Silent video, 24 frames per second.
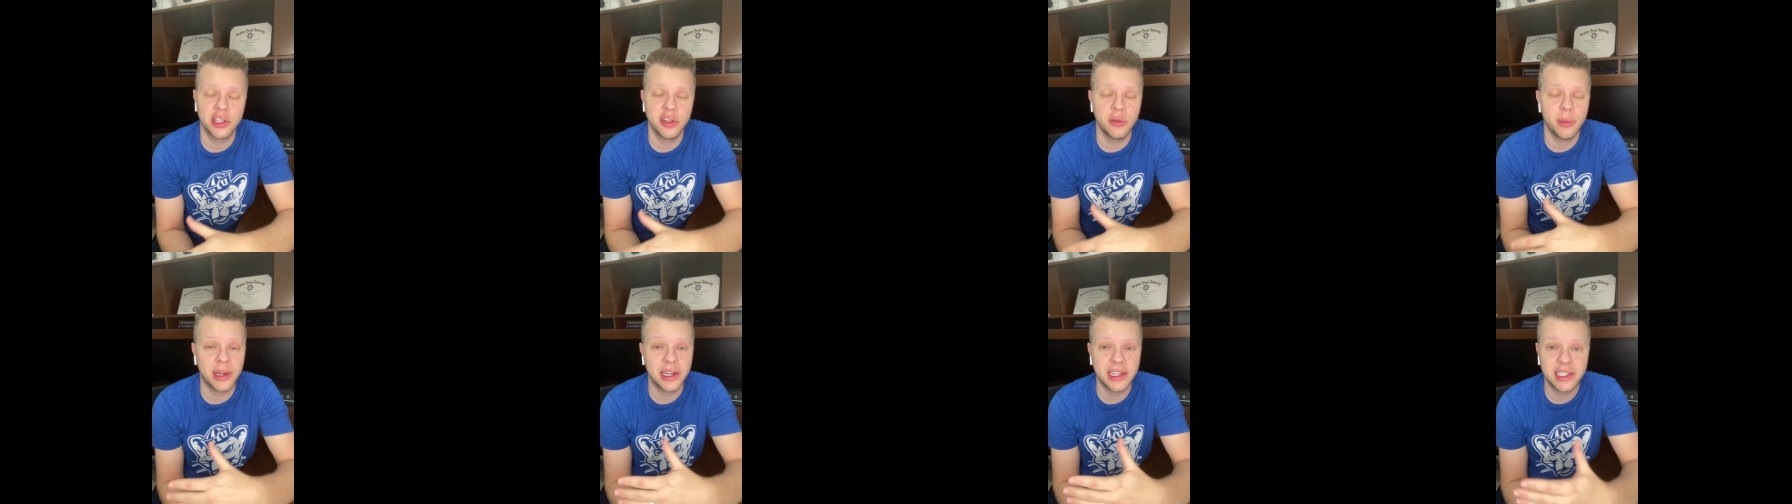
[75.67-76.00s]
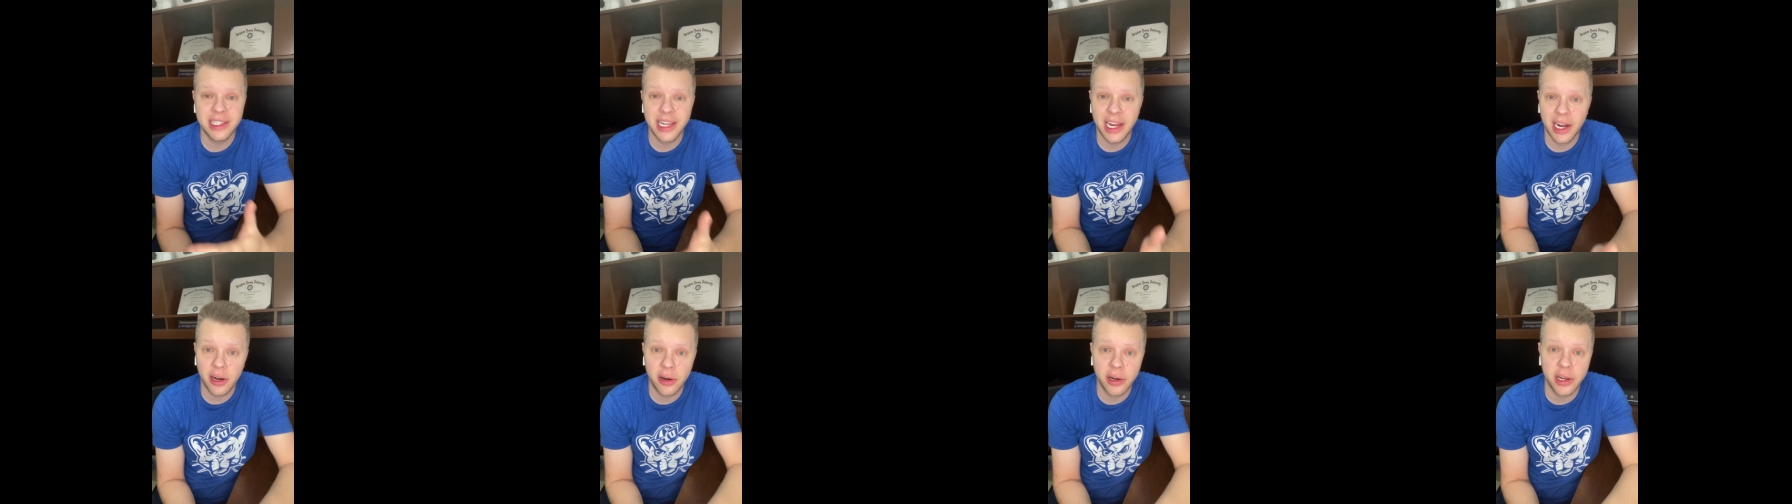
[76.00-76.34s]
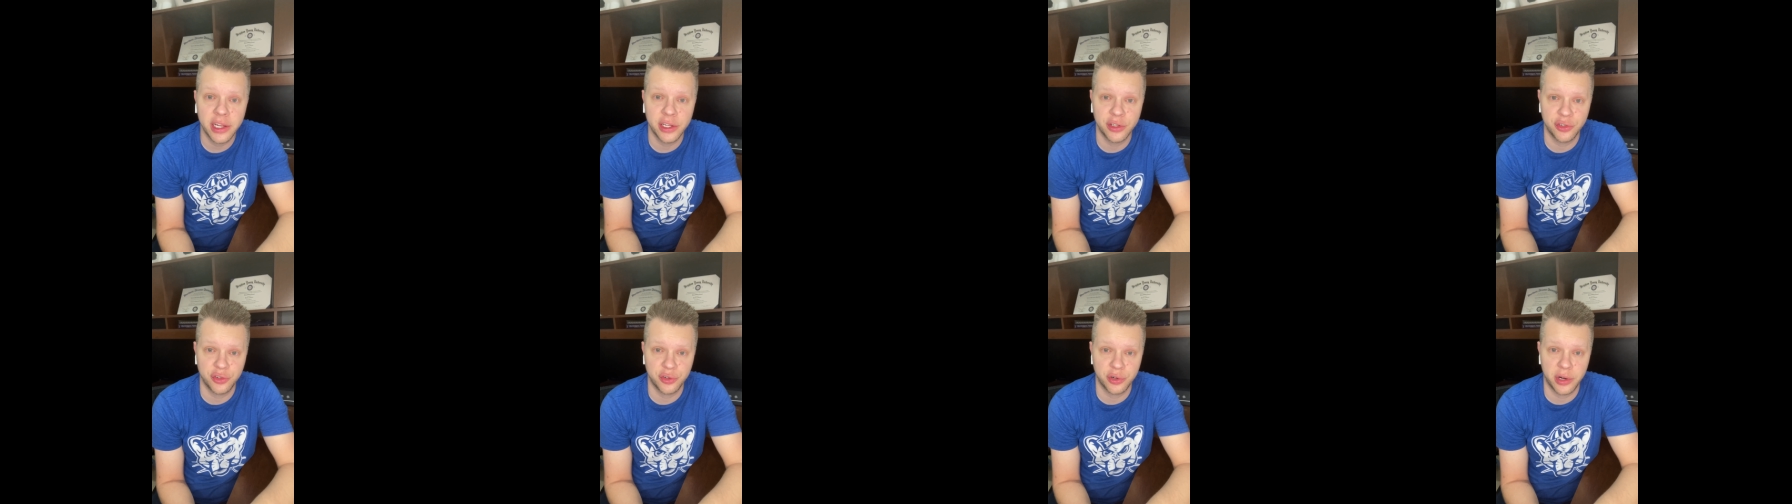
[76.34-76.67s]

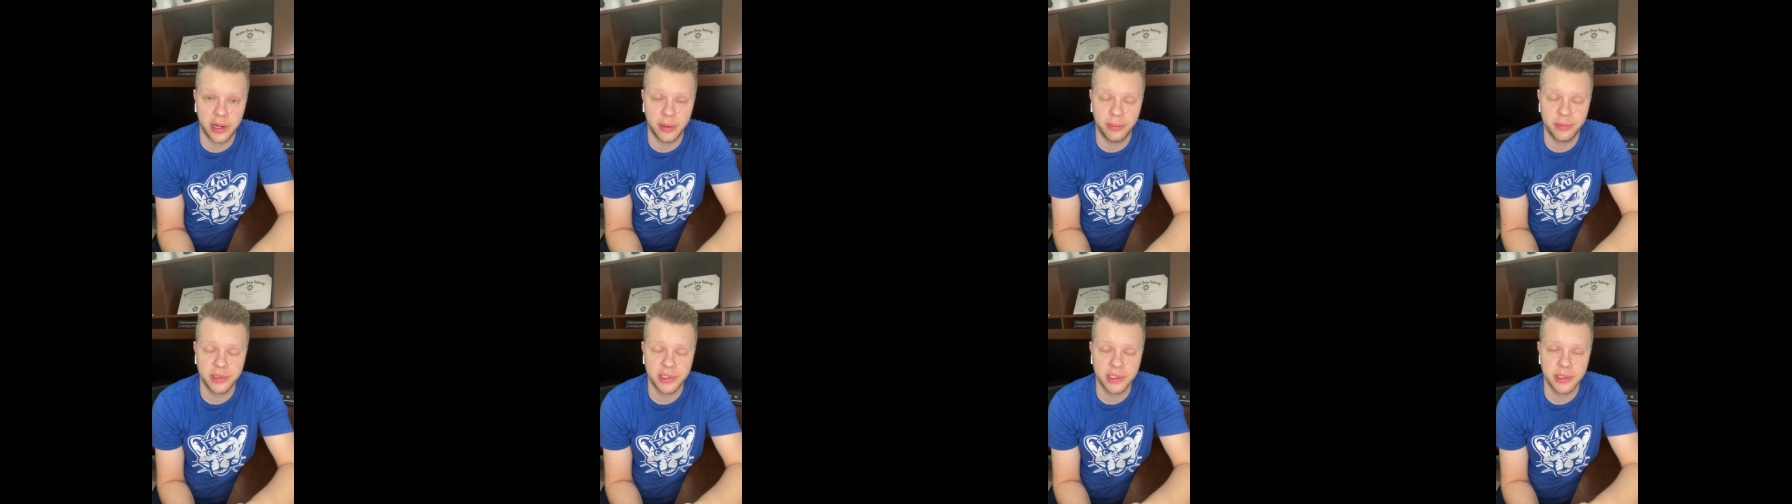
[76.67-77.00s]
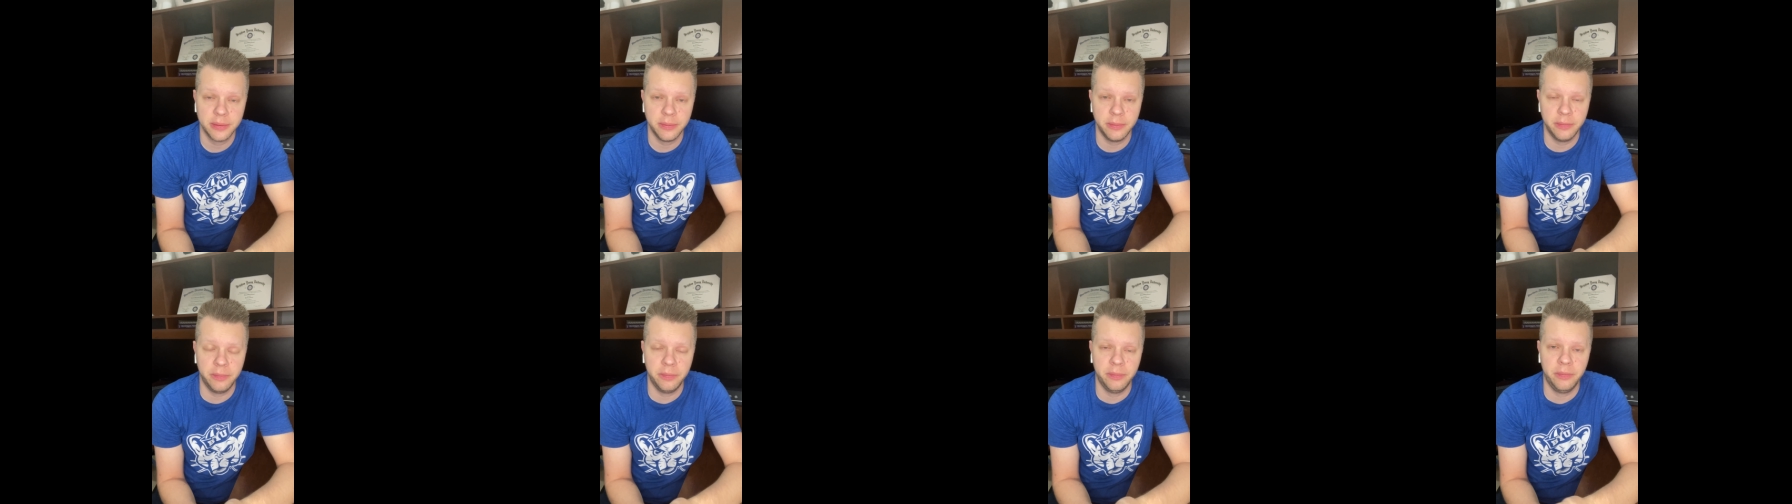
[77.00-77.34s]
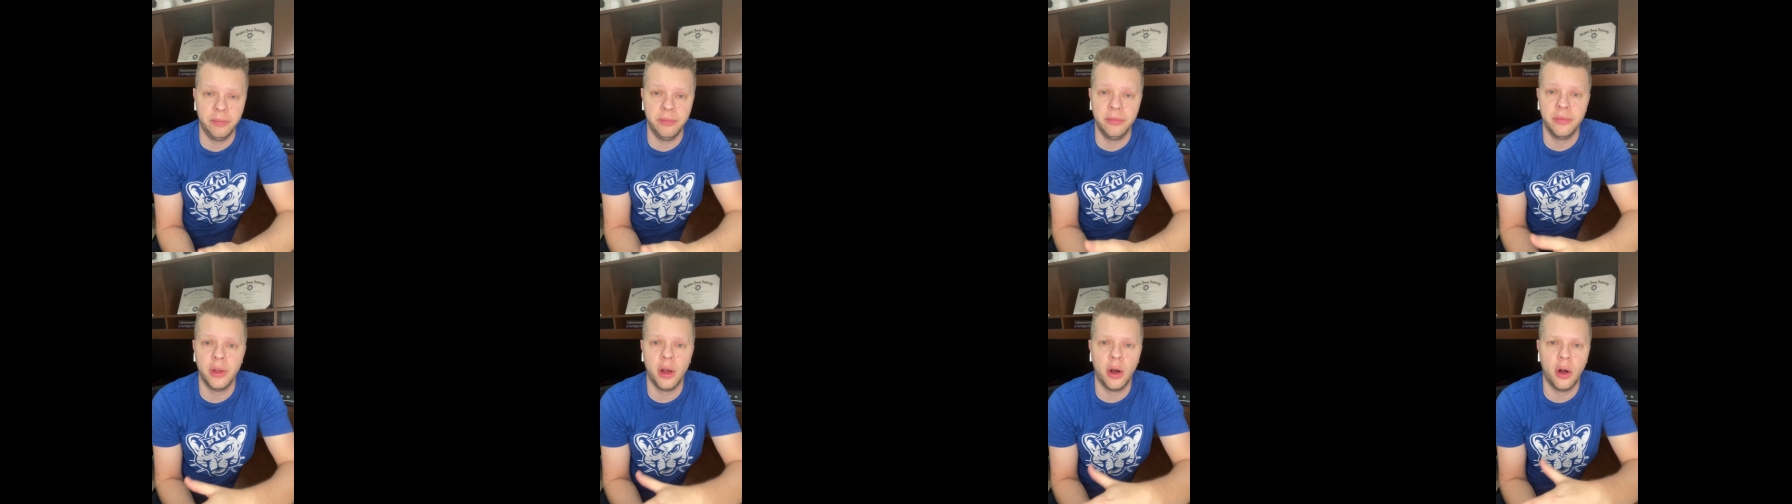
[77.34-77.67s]
humanitarian trips,
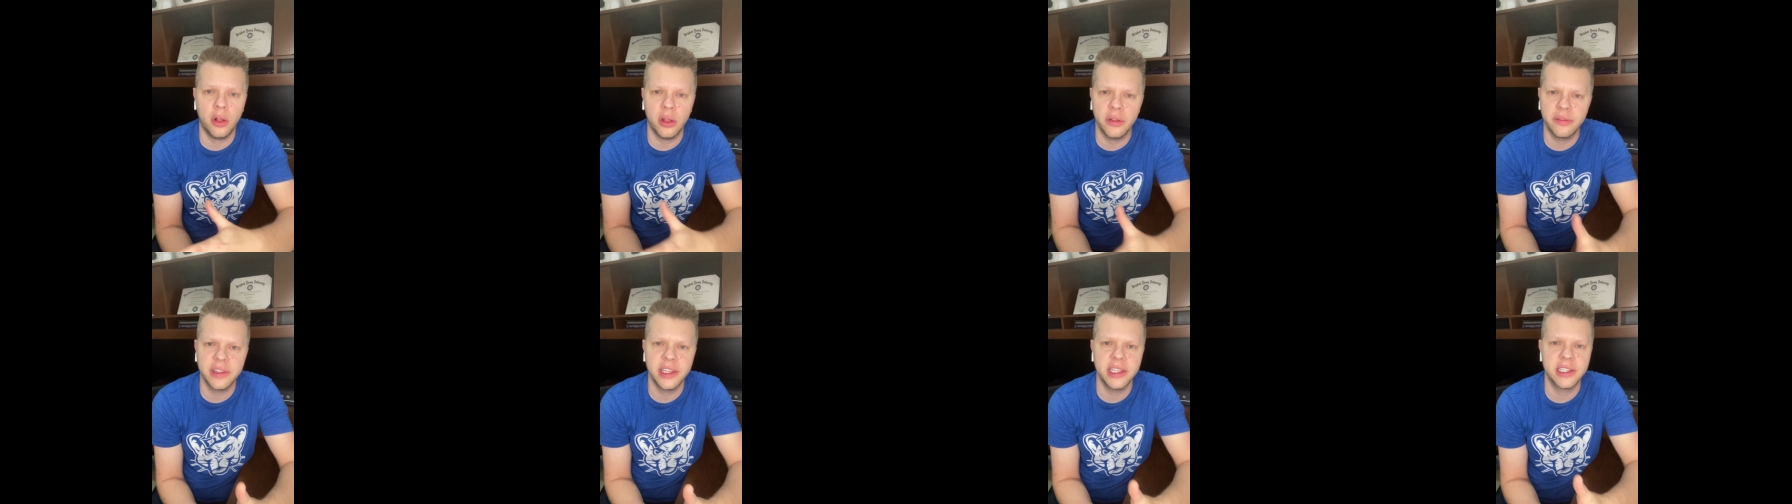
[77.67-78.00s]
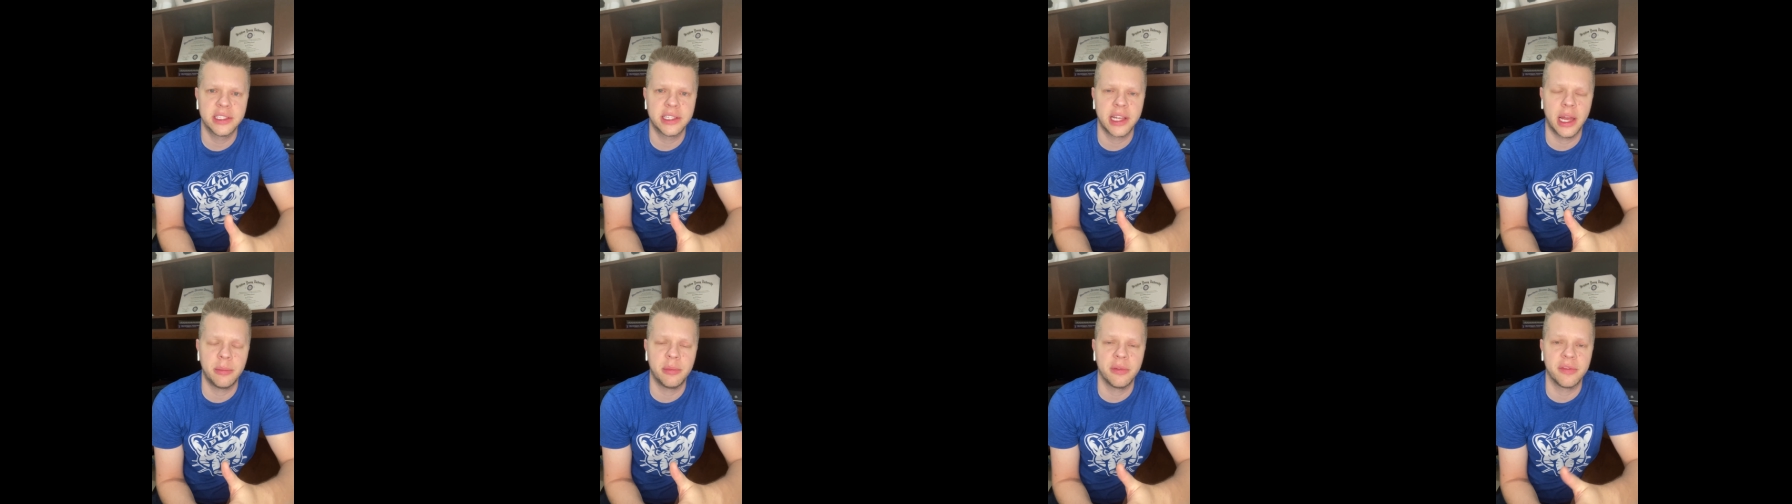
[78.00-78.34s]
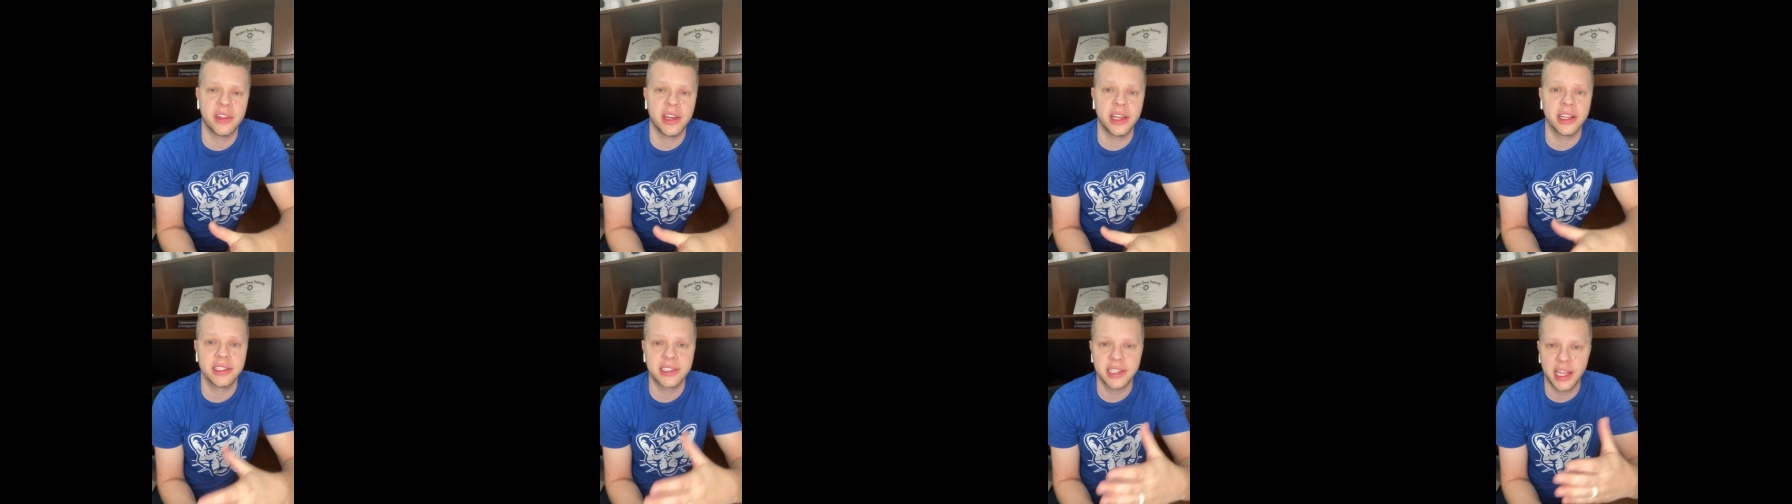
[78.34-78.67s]
all of these type of
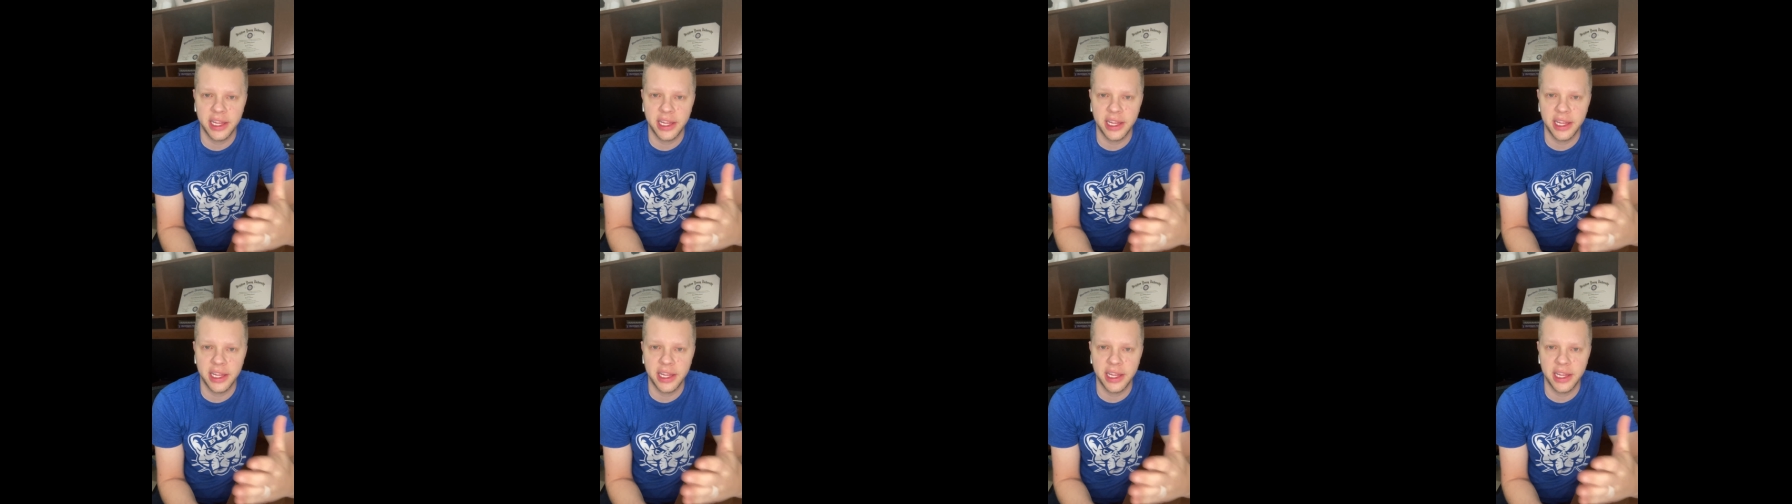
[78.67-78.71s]
things.